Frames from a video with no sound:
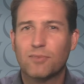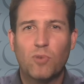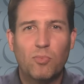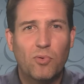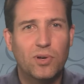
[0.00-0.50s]
the
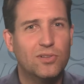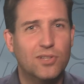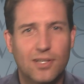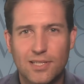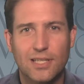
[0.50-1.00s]
moment when you
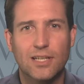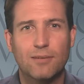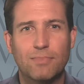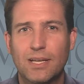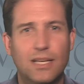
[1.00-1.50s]
talked to
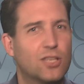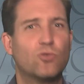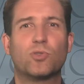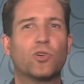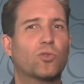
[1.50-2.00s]
him,
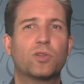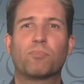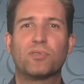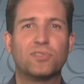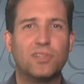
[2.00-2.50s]
you were the only
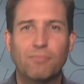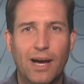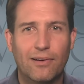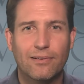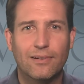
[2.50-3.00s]
person that
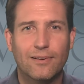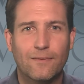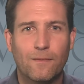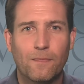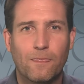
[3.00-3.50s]
mattered.
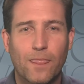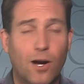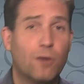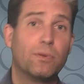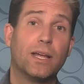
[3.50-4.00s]

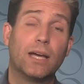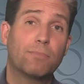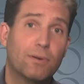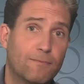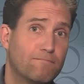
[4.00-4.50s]
Arm and
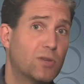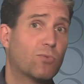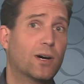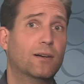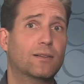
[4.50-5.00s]
Hammer,
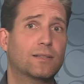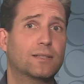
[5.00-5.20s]
meanwhile,